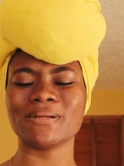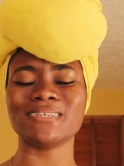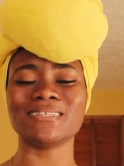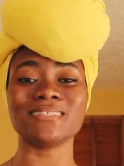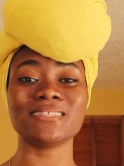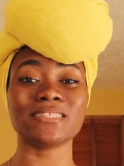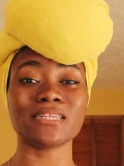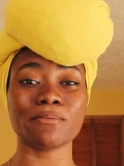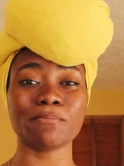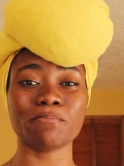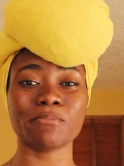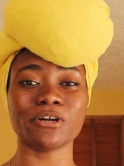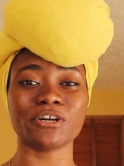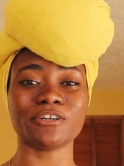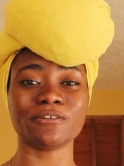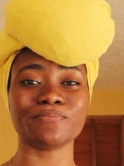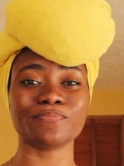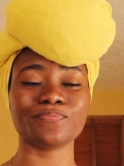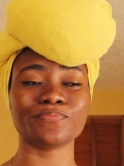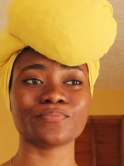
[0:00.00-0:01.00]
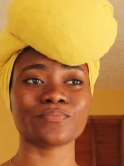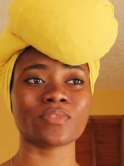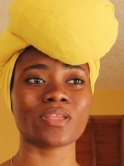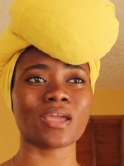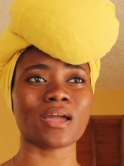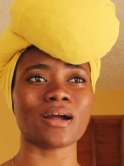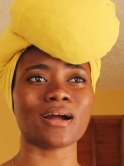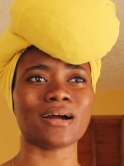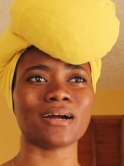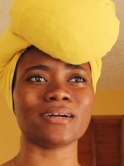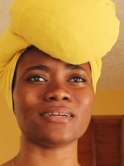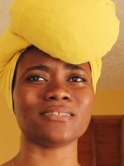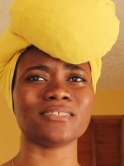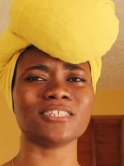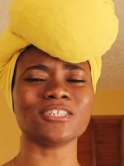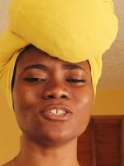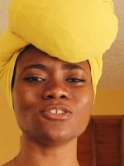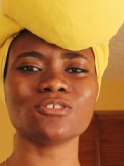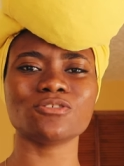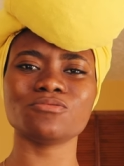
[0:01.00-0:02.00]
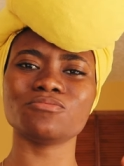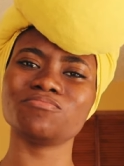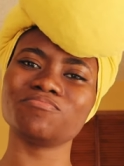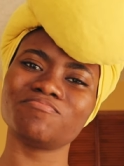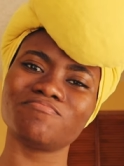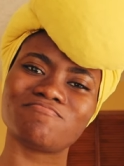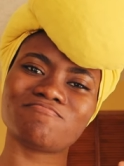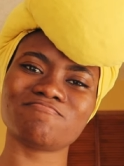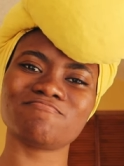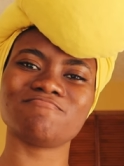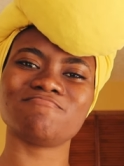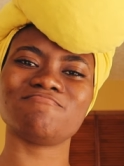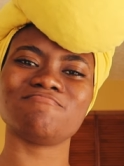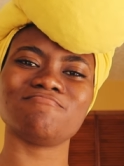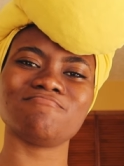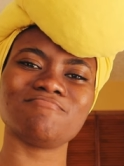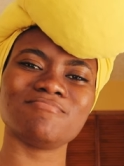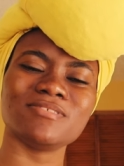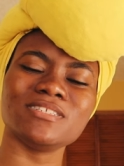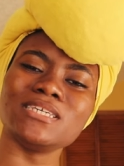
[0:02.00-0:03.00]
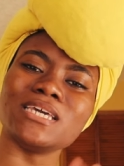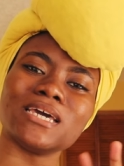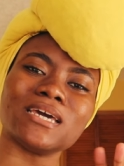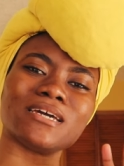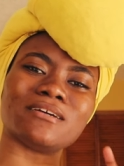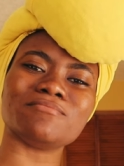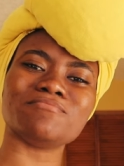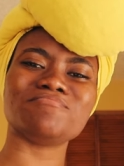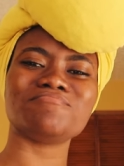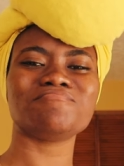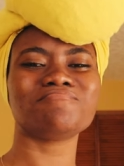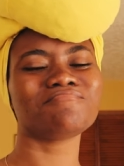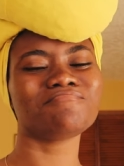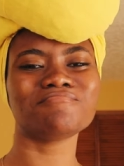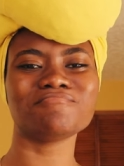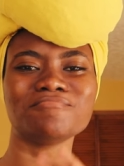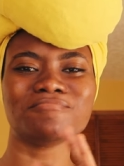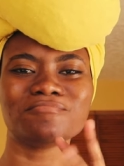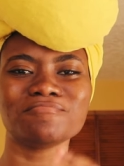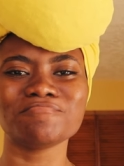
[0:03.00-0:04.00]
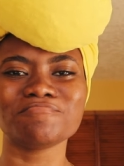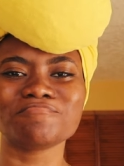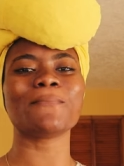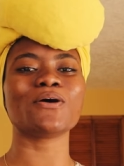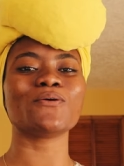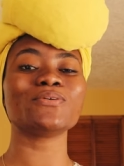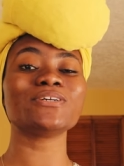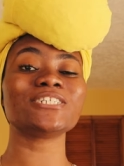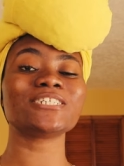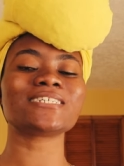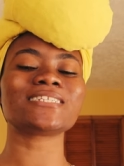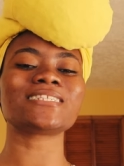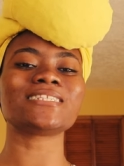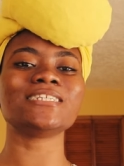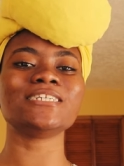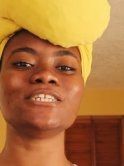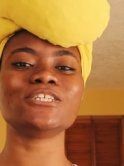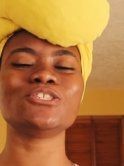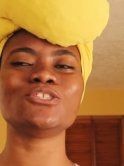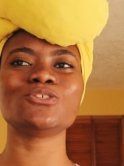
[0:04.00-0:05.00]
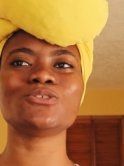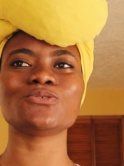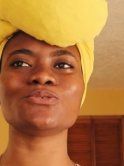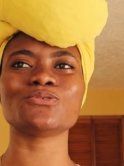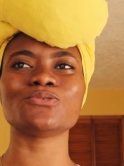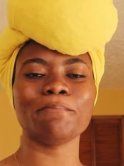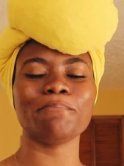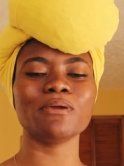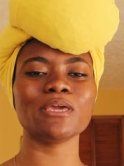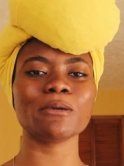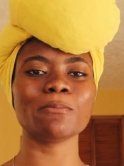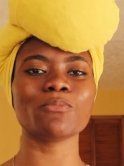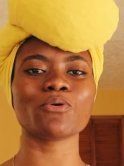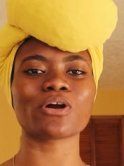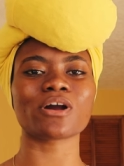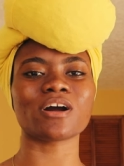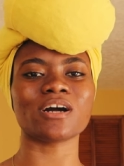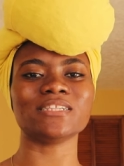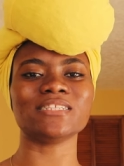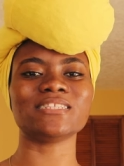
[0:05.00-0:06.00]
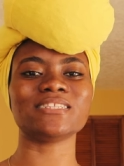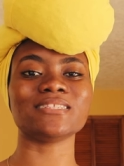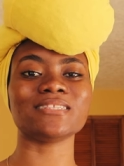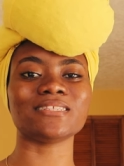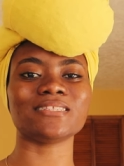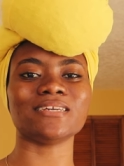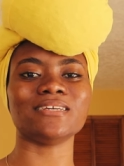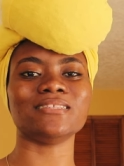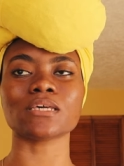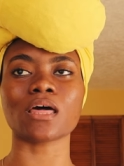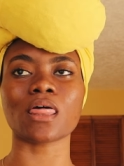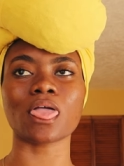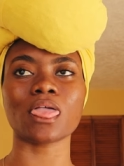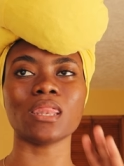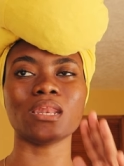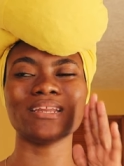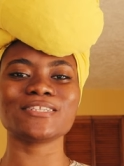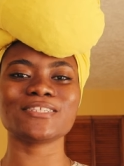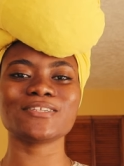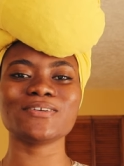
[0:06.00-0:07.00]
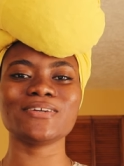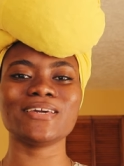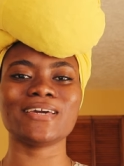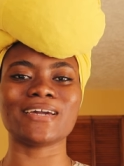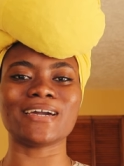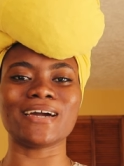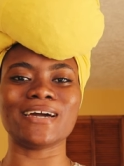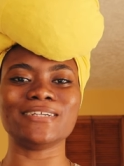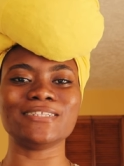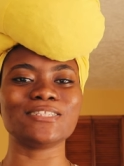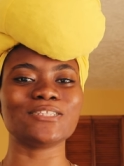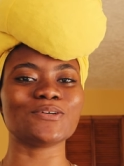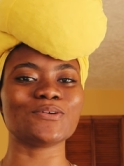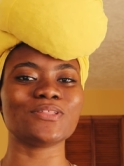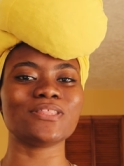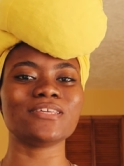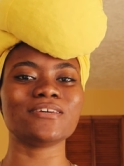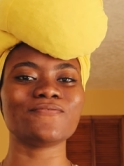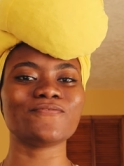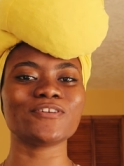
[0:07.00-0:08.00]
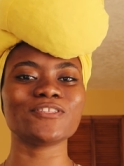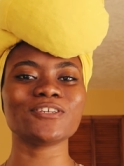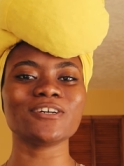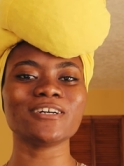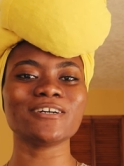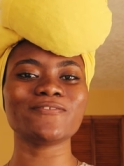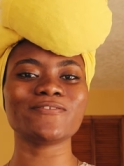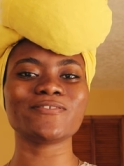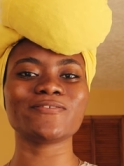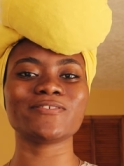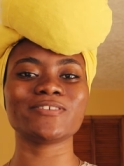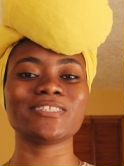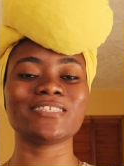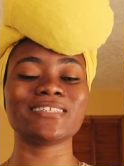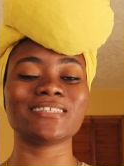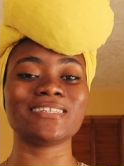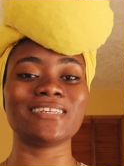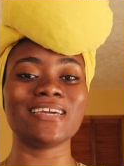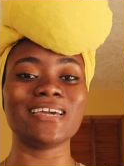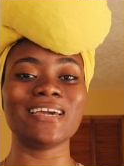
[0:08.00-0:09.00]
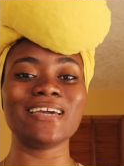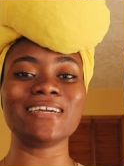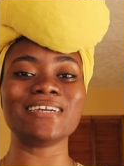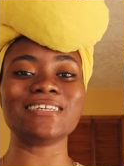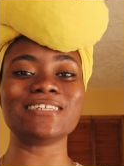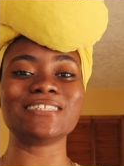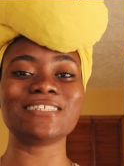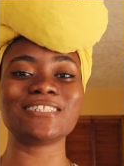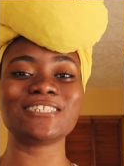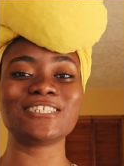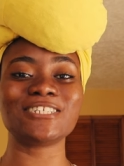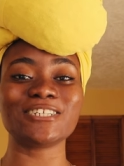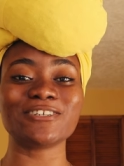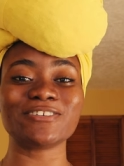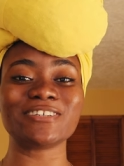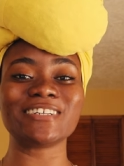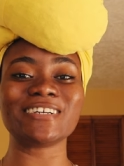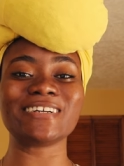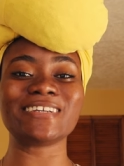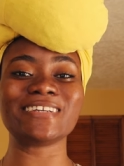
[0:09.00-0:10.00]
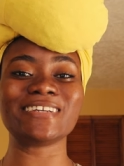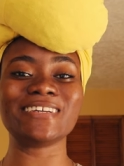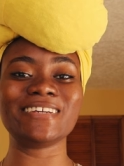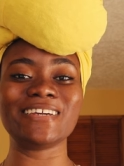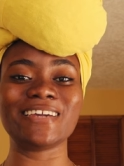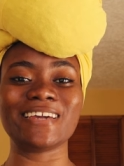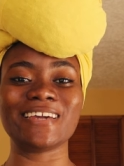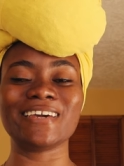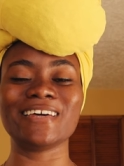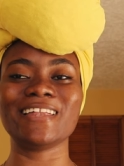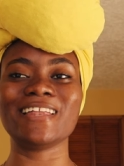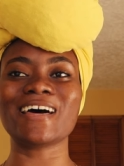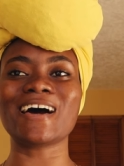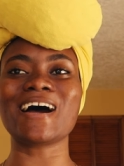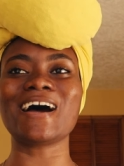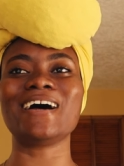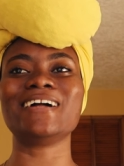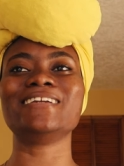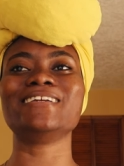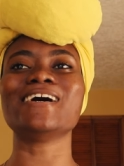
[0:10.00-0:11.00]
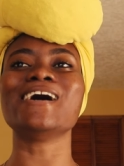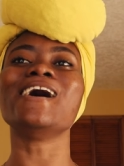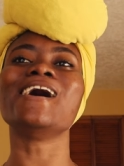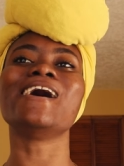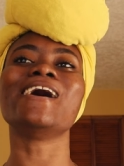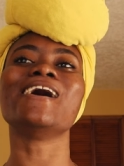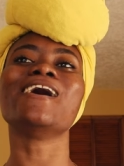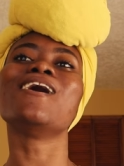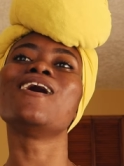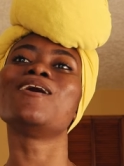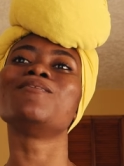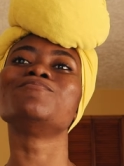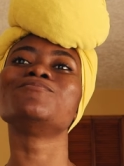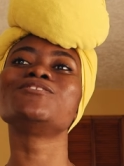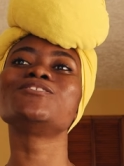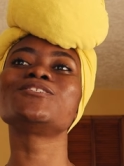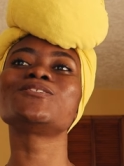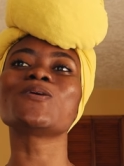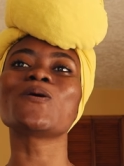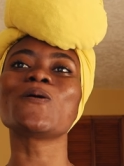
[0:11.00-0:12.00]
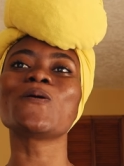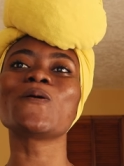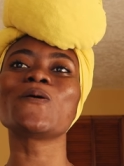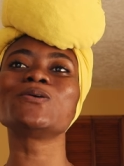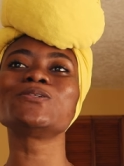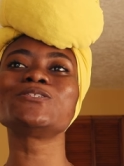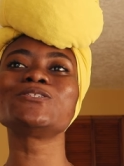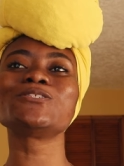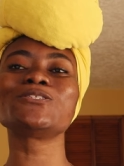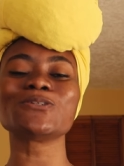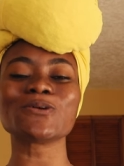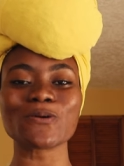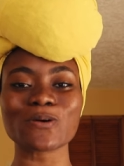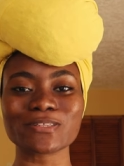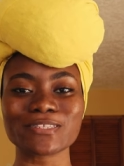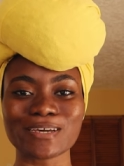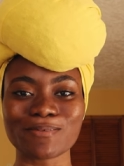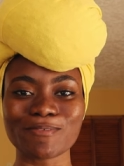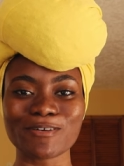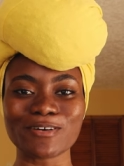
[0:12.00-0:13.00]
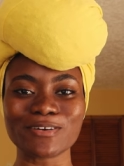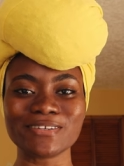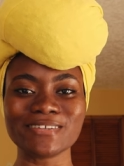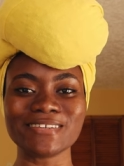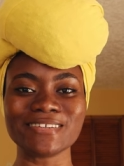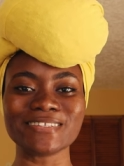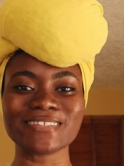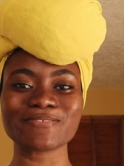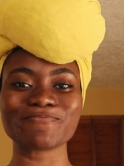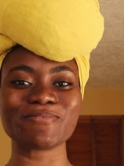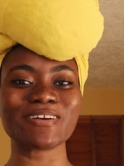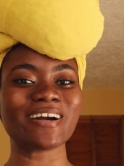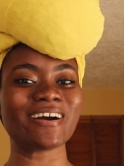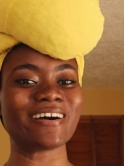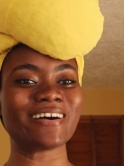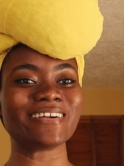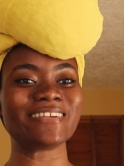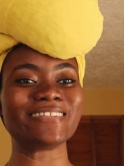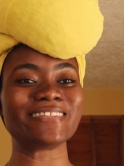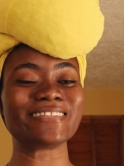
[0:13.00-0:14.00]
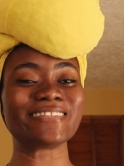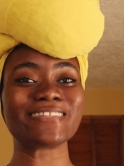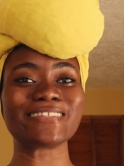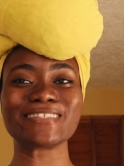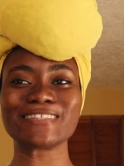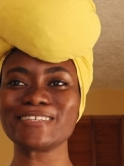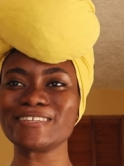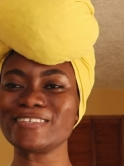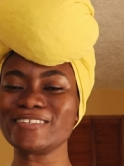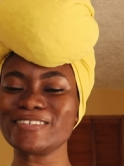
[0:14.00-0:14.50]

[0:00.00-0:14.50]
December and you know yeah but we just need to be more consistent so yeah guys so the photographer for today is Sheridon Gayle and I am so stoked about this because